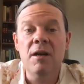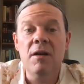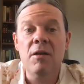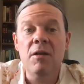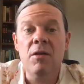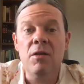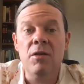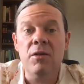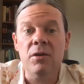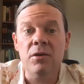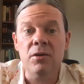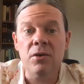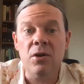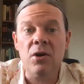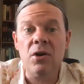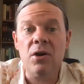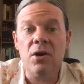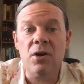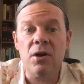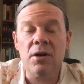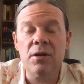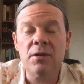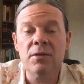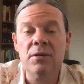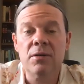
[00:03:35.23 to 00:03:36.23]
The
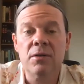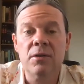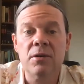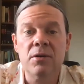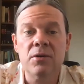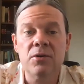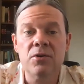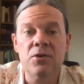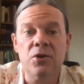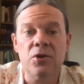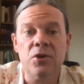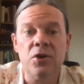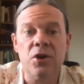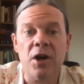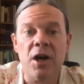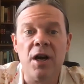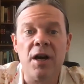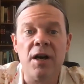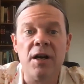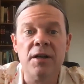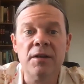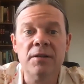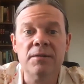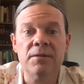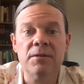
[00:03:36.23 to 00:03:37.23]
law,
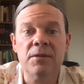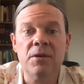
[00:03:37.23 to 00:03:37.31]
Torah,